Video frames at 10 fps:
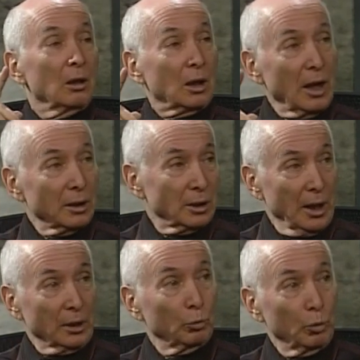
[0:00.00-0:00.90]

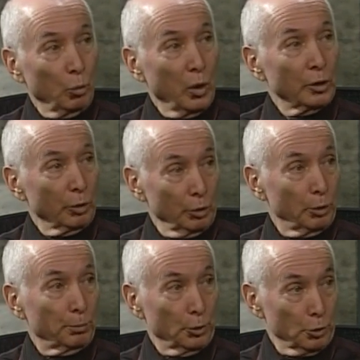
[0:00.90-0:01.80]
contact with one
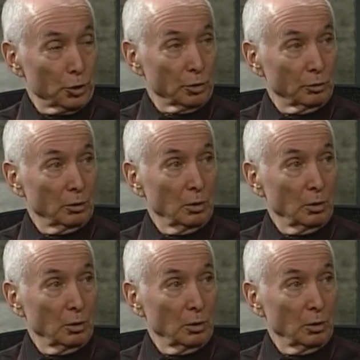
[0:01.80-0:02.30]
Earth person